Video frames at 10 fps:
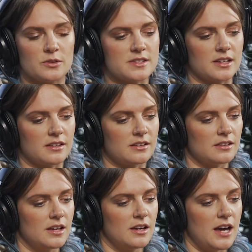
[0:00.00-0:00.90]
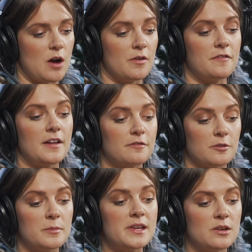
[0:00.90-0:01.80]
it's like how it felt for
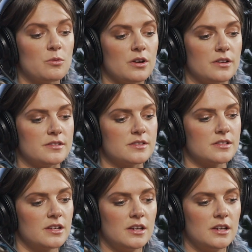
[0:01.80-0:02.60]
me was,